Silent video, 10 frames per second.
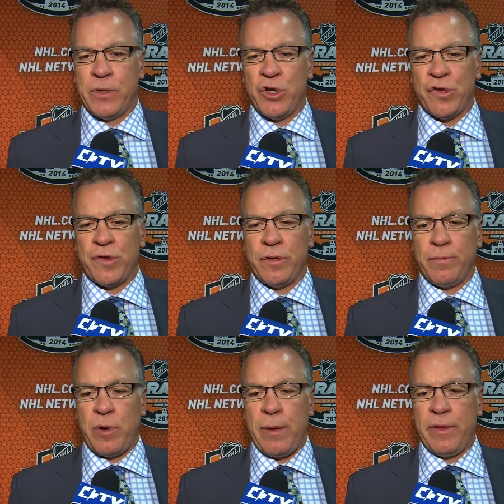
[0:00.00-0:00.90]
just
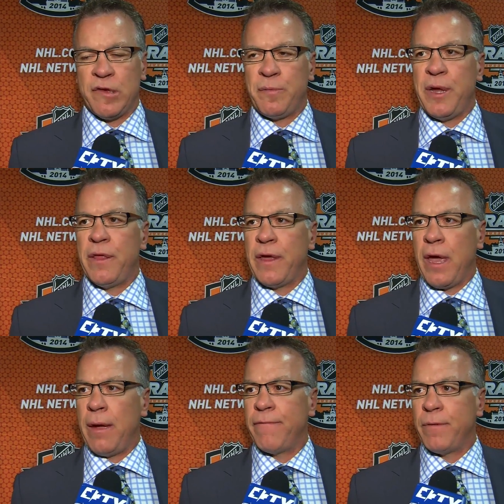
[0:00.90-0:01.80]
probably the speed of the
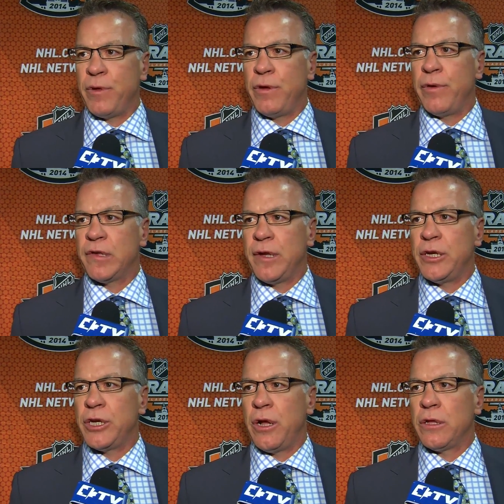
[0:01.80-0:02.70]
game from the
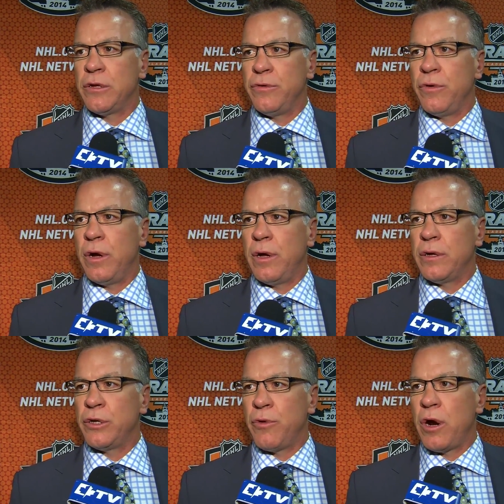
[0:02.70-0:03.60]
USHL to
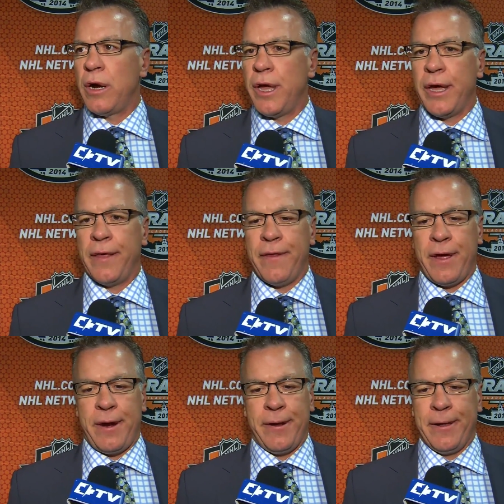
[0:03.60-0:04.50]
uh, to our league, and
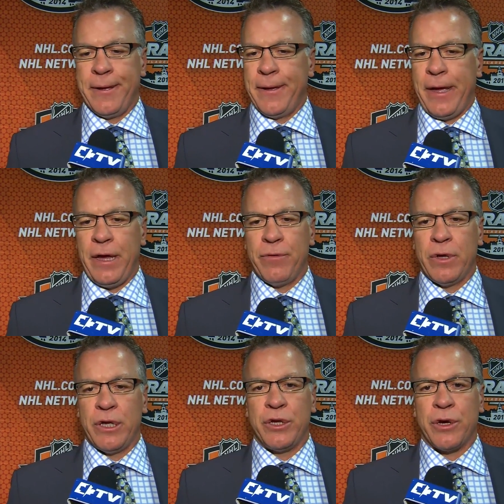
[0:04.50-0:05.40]
then he
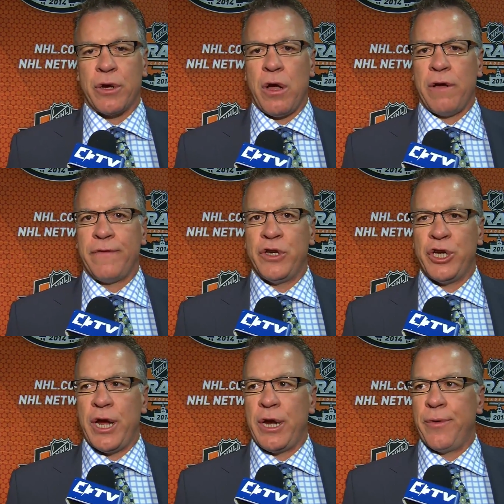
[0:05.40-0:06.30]
really took off in
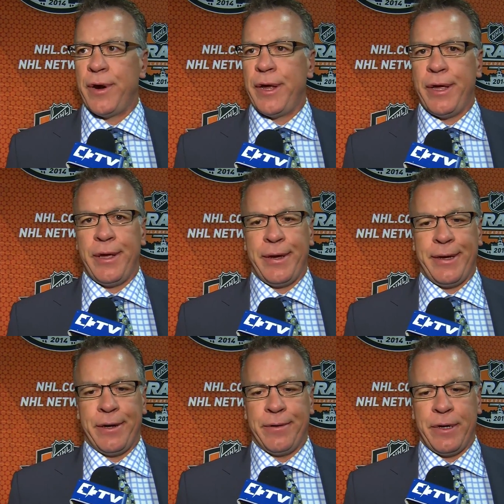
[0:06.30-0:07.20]
January. He
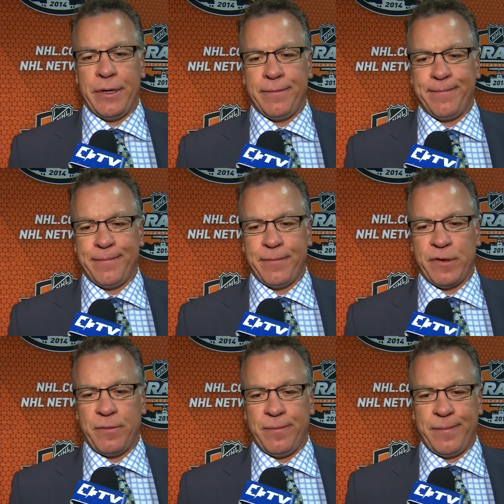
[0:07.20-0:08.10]
you know he
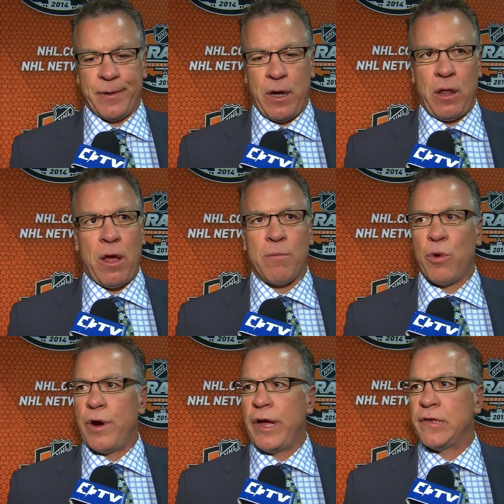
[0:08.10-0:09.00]
got a lot
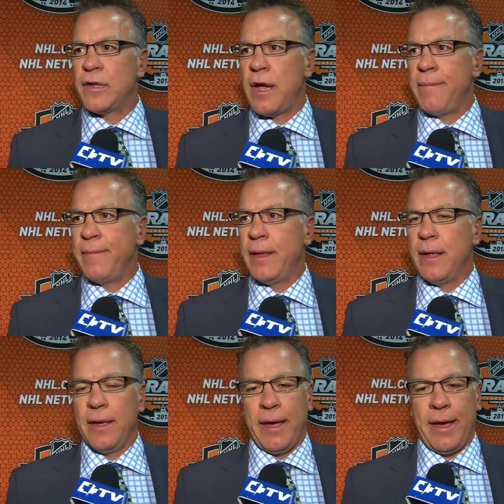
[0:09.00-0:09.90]
more ice time,
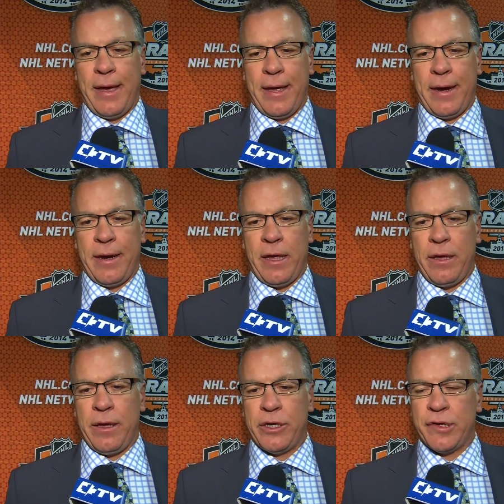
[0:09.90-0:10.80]
and
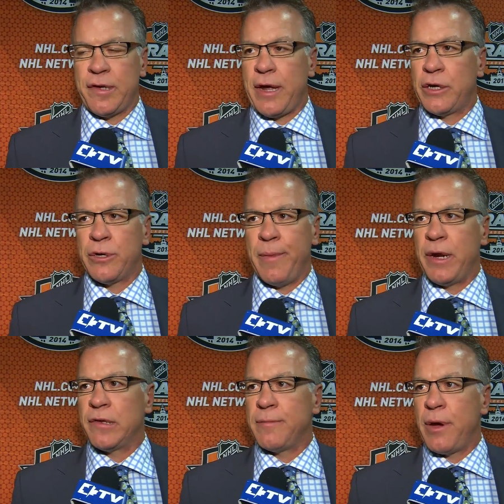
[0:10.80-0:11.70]
he just had a
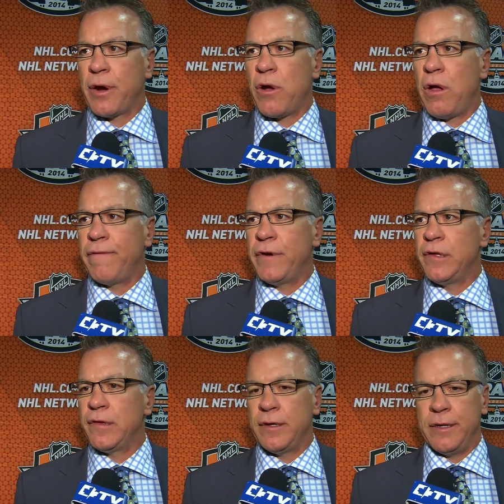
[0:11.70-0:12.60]
tremendous amount of
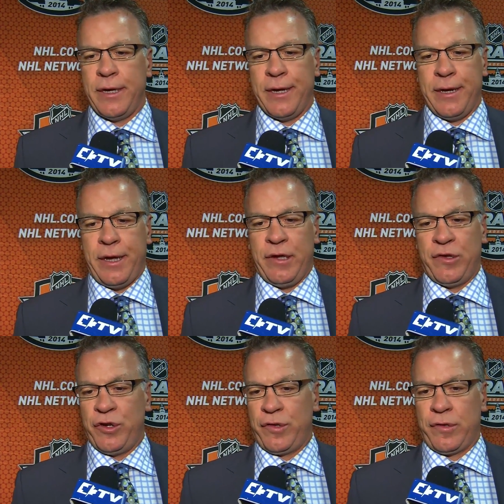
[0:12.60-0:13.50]
confidence, and, and
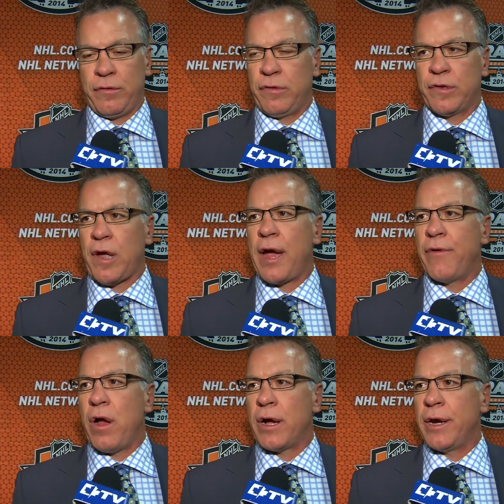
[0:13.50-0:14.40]
he's just
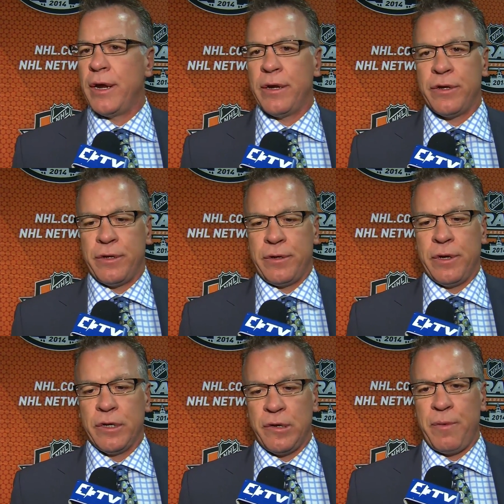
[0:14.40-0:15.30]
skyrocketed to
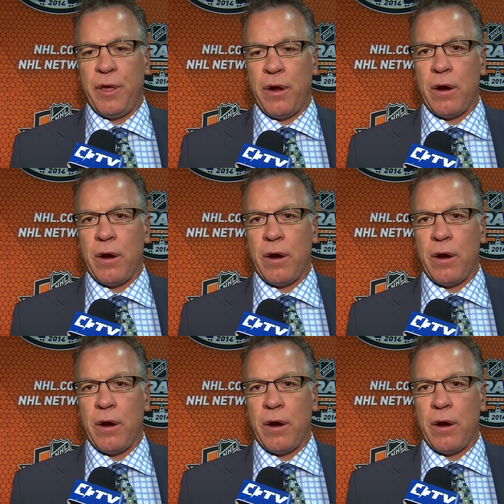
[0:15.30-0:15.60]
to be